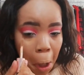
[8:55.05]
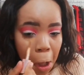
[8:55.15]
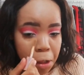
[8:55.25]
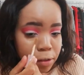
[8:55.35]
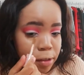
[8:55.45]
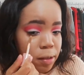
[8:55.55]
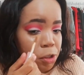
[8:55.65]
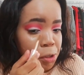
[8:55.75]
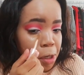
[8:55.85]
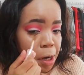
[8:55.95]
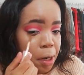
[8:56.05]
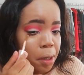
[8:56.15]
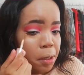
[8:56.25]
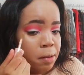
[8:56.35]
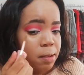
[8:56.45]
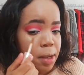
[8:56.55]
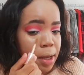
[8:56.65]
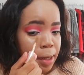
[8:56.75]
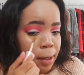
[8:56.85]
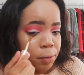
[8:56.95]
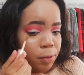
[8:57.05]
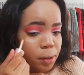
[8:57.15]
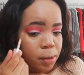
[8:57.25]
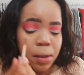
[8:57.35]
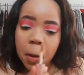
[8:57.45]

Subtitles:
This is the shade C11.